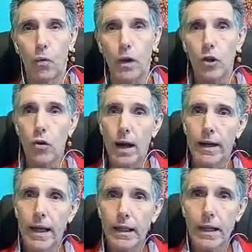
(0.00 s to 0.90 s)
Well, you are
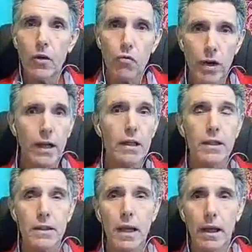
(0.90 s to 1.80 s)
getting really
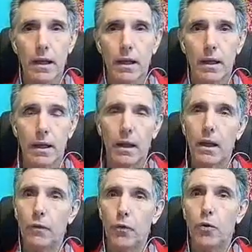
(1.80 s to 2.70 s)
sick
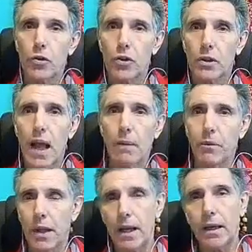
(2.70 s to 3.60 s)
if you
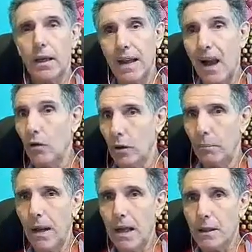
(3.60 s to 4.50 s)
stop taking now the
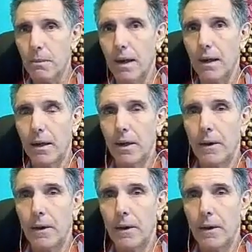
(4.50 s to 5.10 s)
plasma,